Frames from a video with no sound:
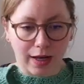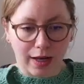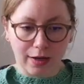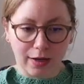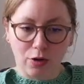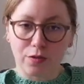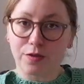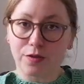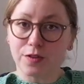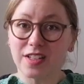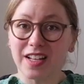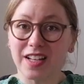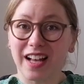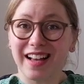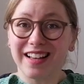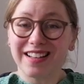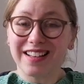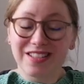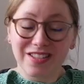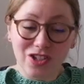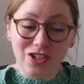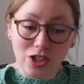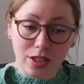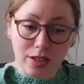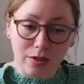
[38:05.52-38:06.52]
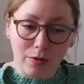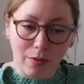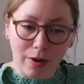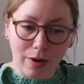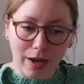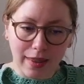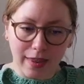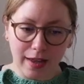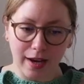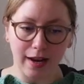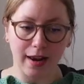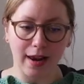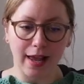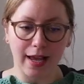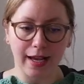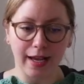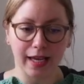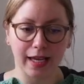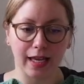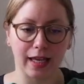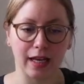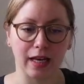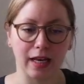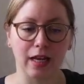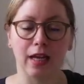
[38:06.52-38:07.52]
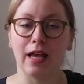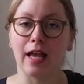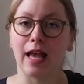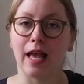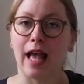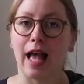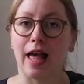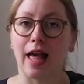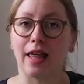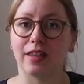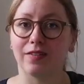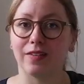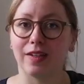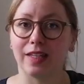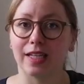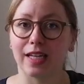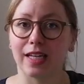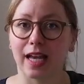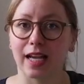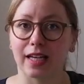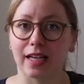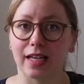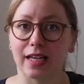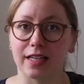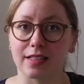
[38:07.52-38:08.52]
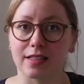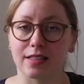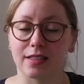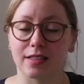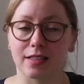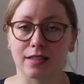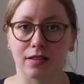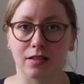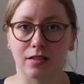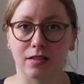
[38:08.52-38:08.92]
oversized, just the way that I like it. And the V-neck is